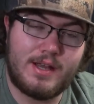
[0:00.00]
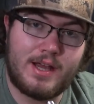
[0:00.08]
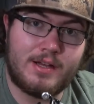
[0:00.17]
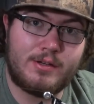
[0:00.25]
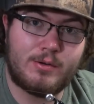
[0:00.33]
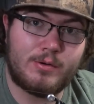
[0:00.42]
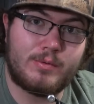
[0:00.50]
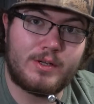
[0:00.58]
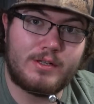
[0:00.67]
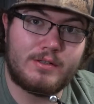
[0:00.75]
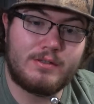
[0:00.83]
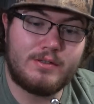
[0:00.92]
and your
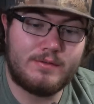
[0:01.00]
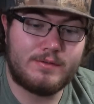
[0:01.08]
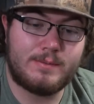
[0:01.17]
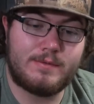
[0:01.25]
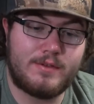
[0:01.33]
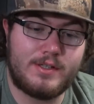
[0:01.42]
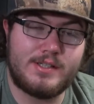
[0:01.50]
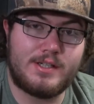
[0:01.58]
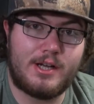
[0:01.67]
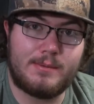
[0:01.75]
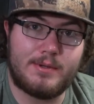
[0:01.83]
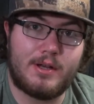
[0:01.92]
reel from
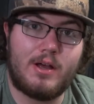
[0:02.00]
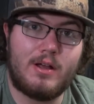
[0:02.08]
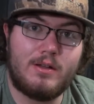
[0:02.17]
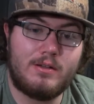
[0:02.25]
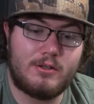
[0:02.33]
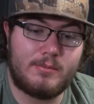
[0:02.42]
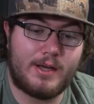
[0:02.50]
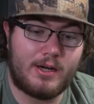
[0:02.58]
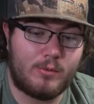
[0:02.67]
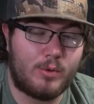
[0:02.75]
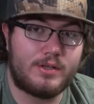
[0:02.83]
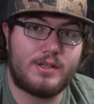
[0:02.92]
freezing up at all, no
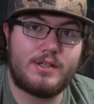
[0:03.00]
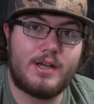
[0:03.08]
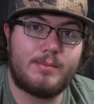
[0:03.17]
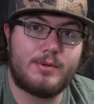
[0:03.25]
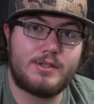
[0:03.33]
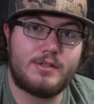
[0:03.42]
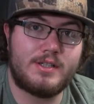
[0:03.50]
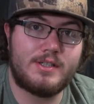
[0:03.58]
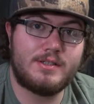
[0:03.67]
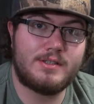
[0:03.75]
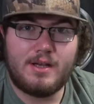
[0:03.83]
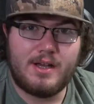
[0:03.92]
matter what the temperature
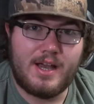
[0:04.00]
is.